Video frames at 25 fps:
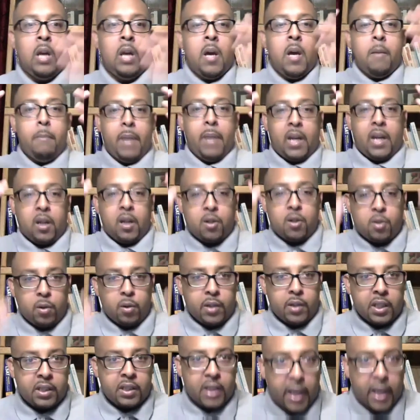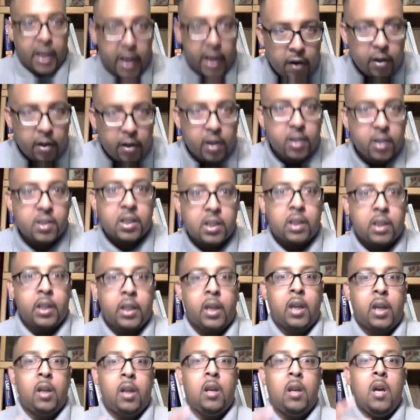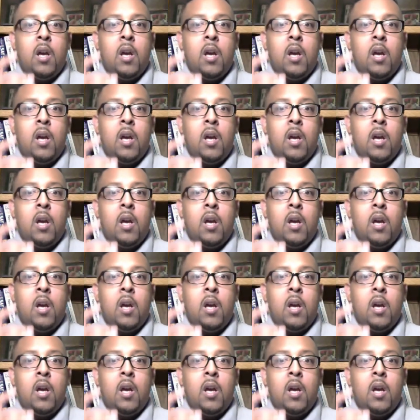making sure that the area is clean,